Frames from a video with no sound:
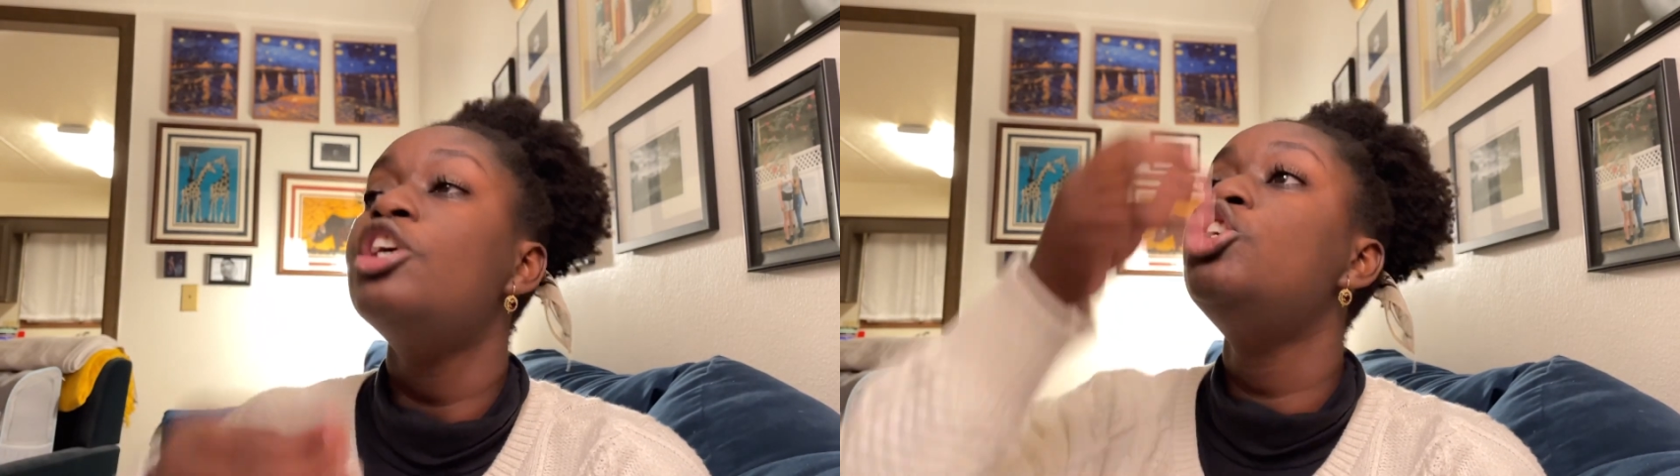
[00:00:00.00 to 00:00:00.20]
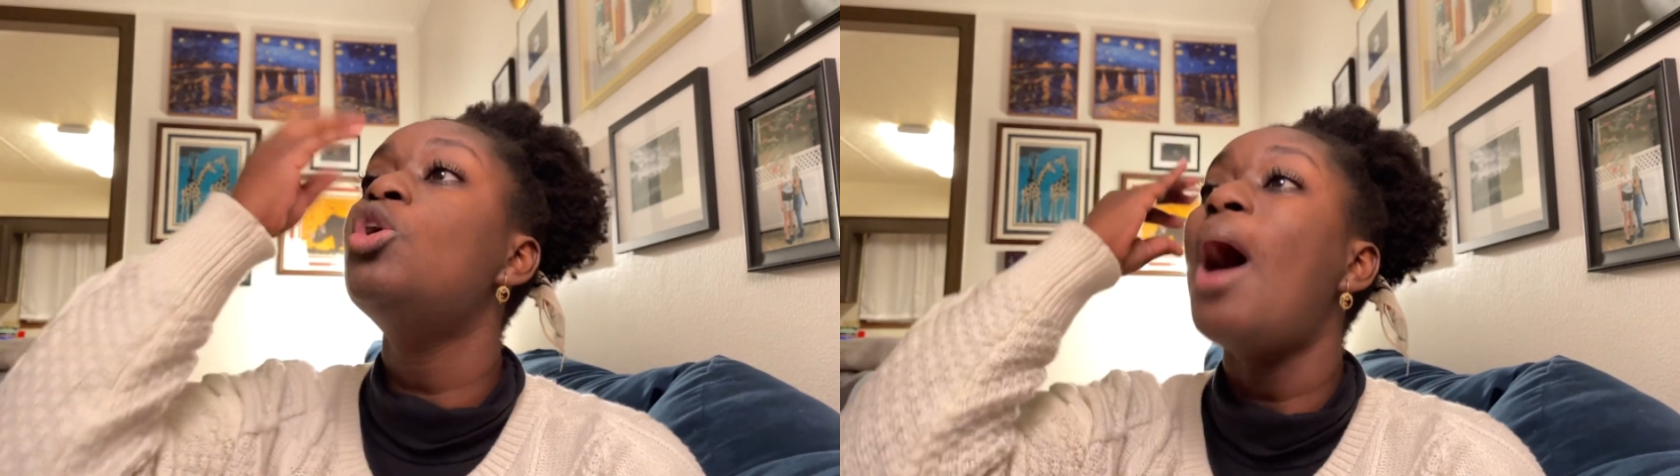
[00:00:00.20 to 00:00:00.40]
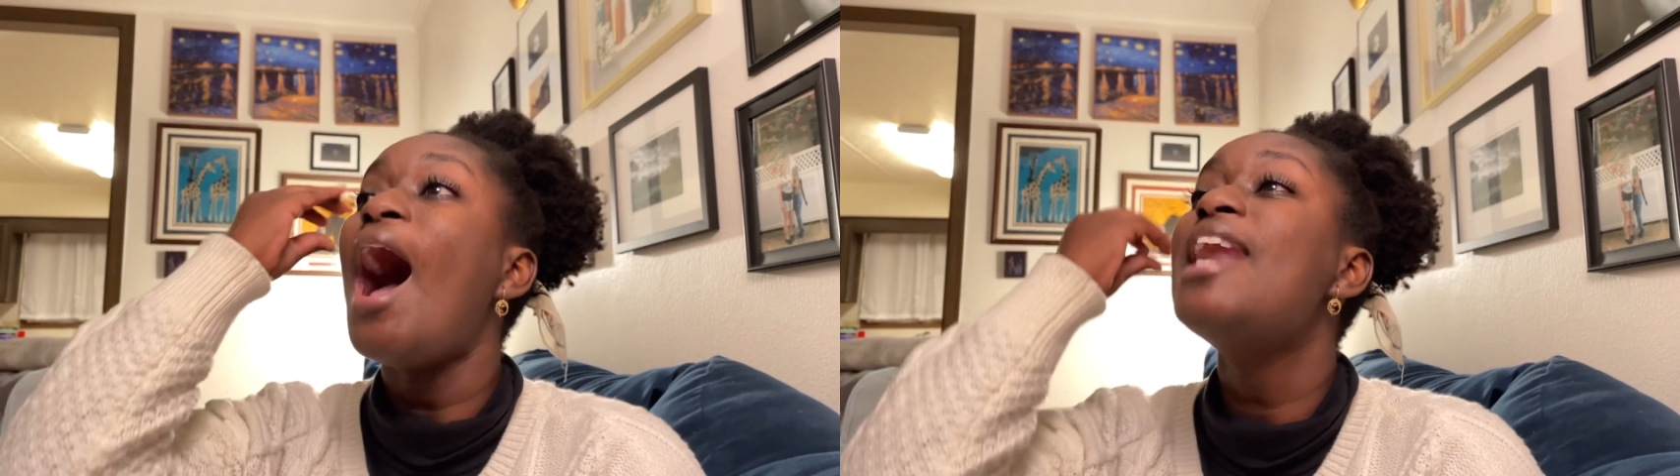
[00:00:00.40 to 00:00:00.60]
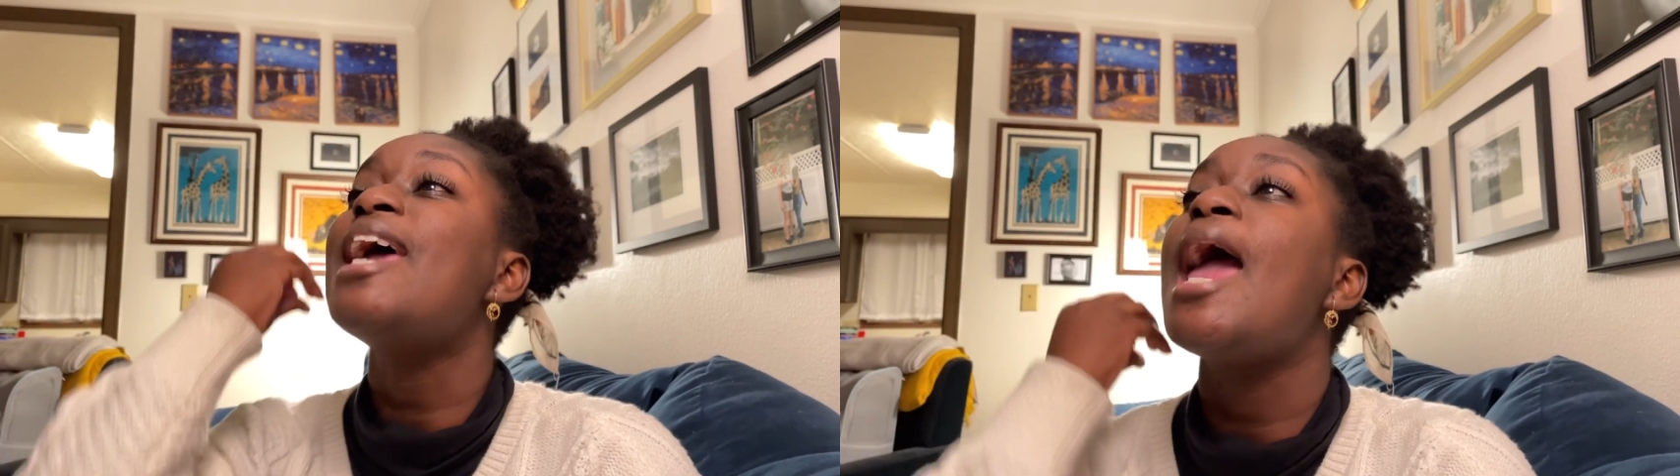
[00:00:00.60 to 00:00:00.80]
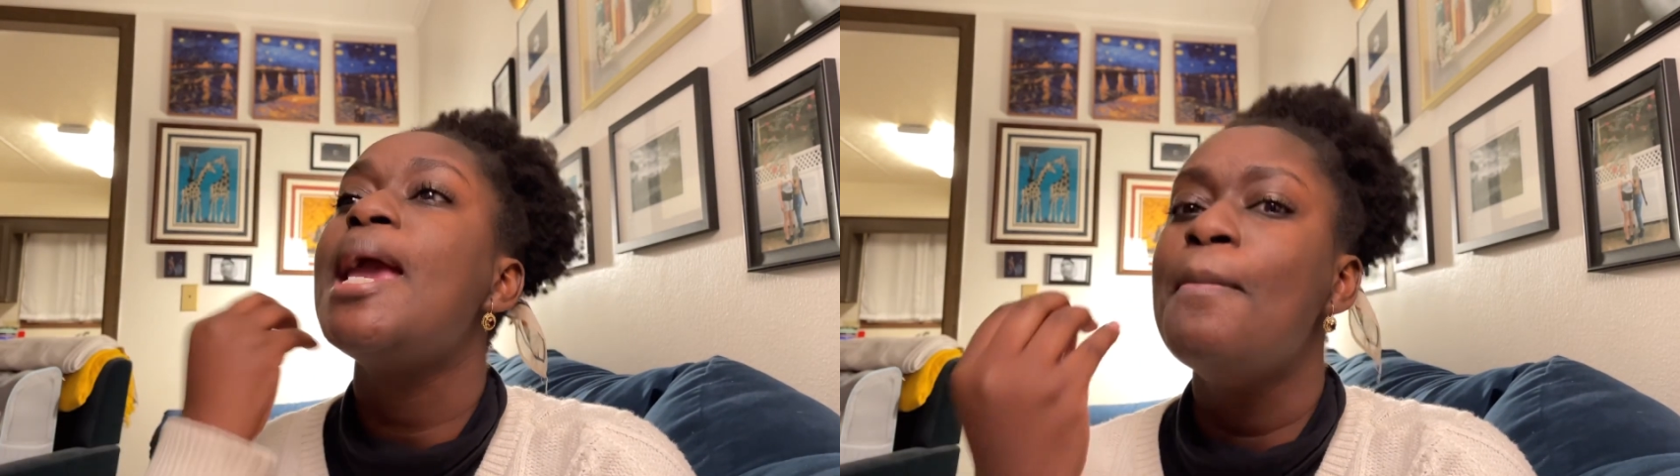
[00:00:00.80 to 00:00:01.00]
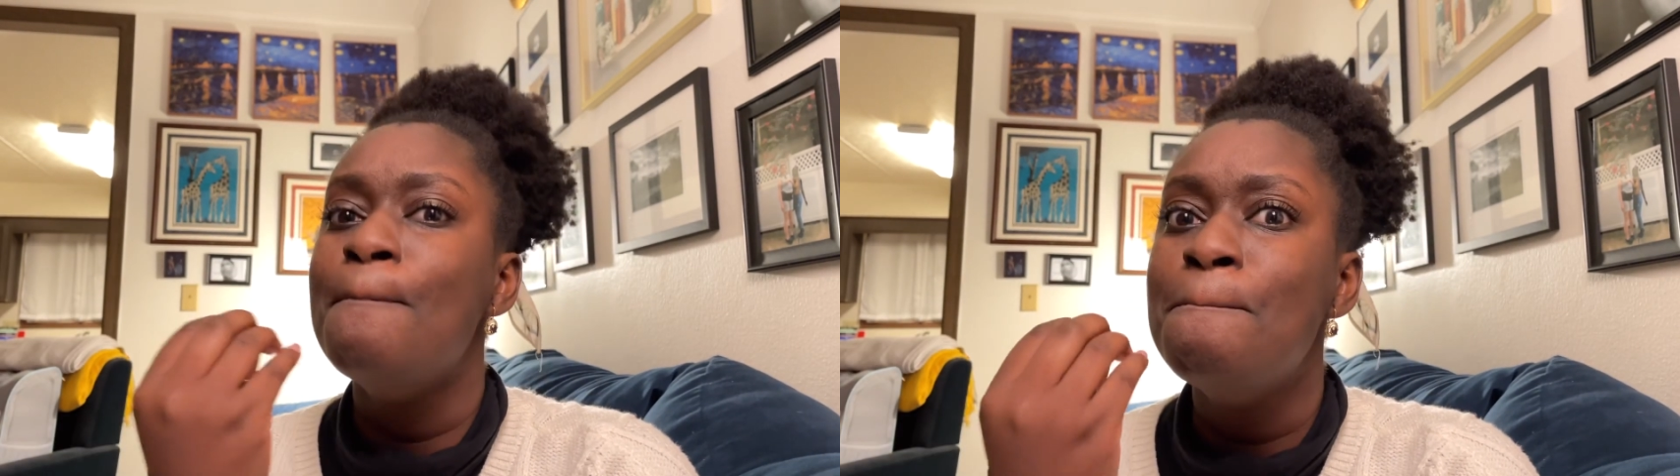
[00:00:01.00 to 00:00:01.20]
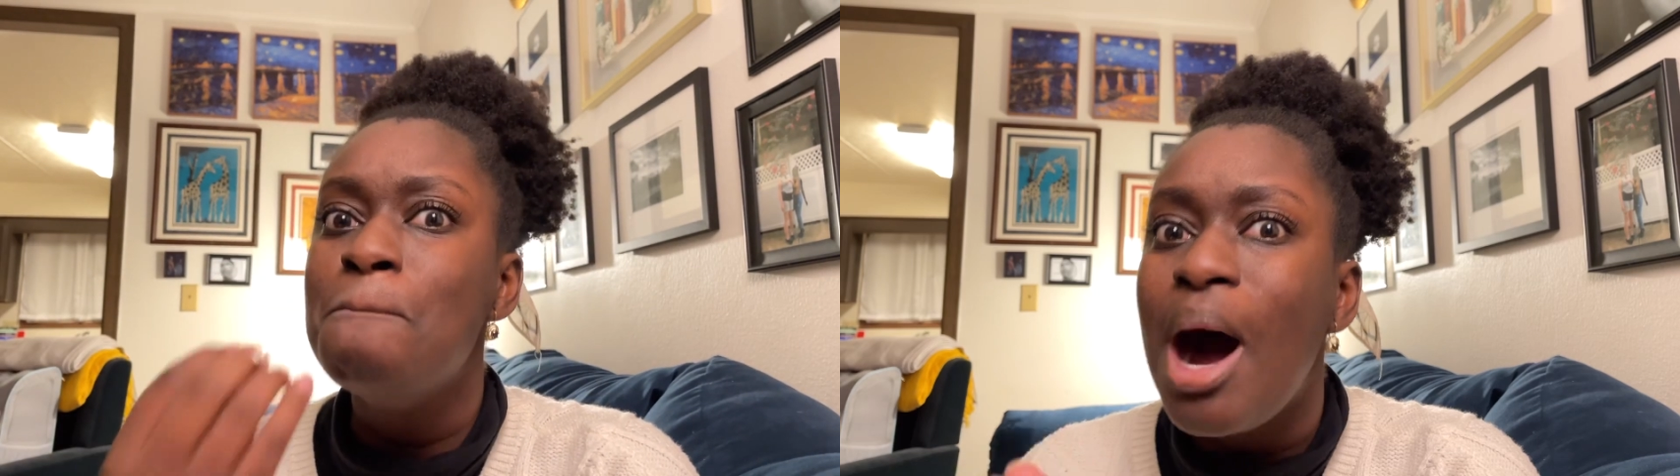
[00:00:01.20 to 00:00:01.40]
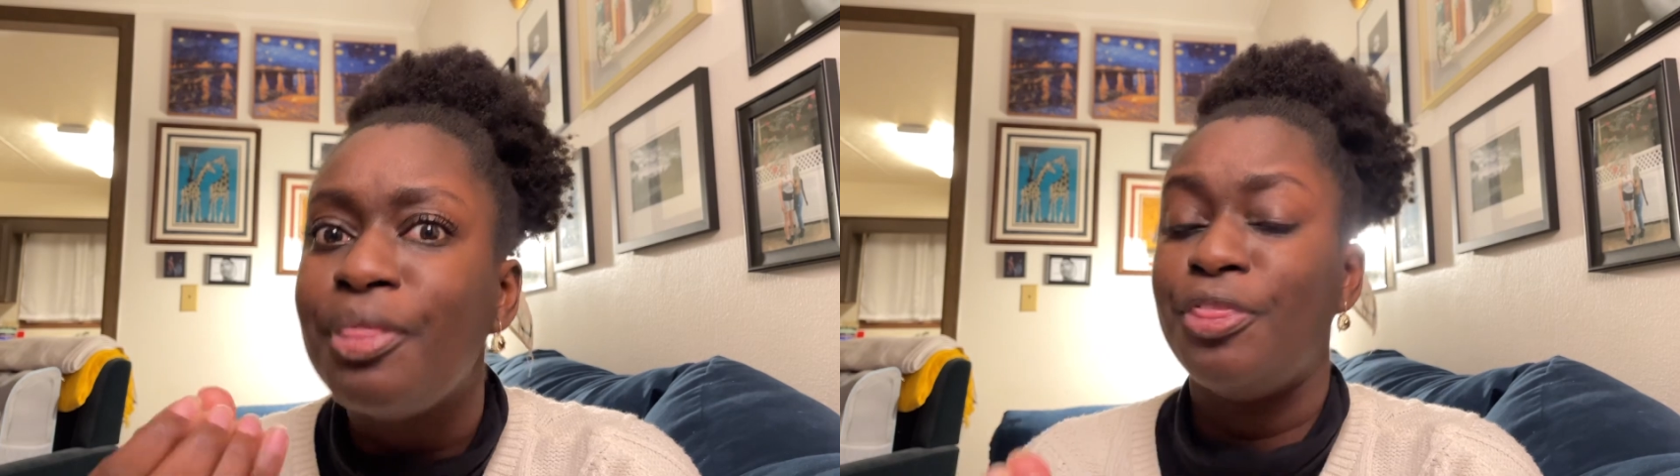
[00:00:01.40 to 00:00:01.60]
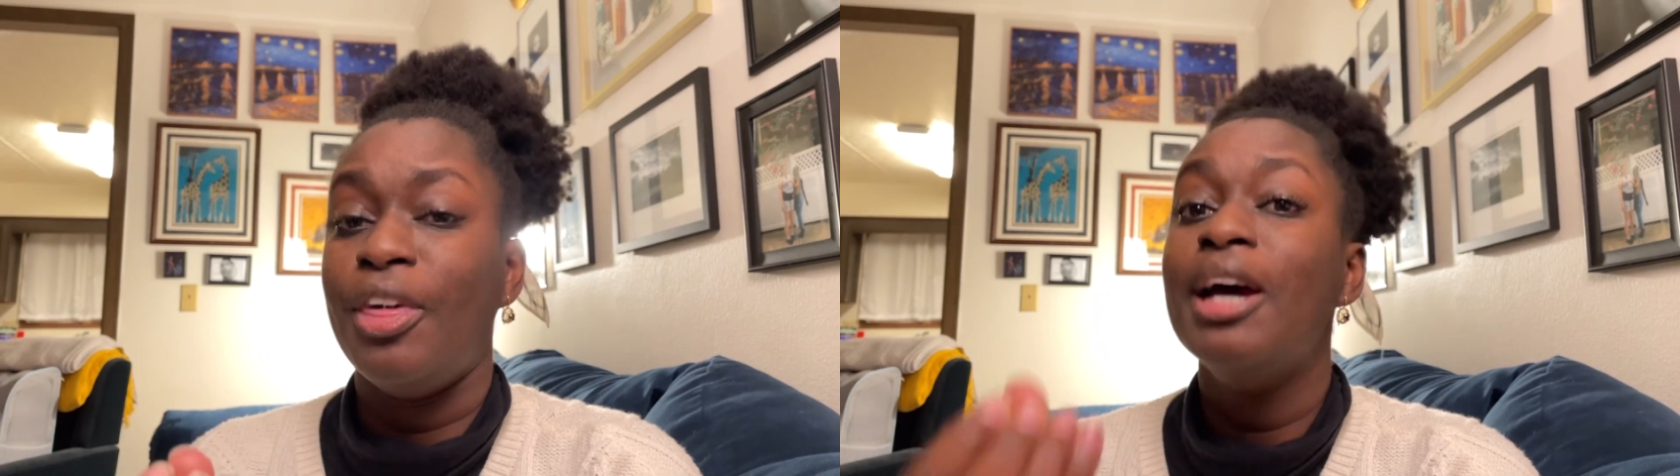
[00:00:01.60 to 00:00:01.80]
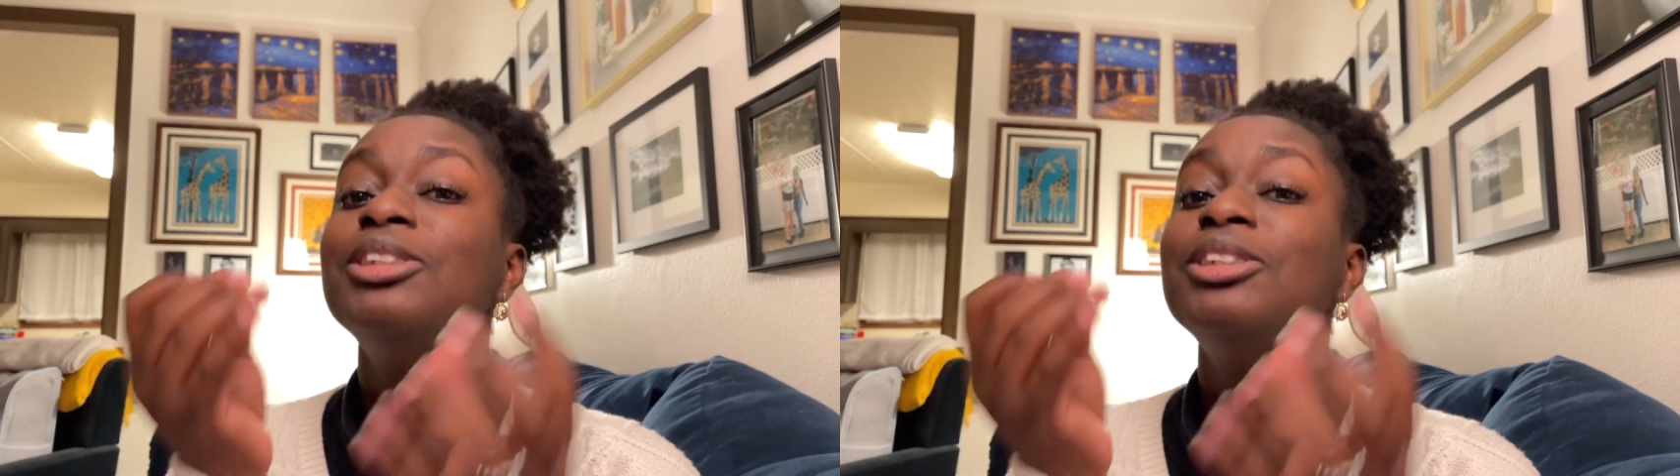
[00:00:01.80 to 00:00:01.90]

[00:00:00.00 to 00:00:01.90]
You had a month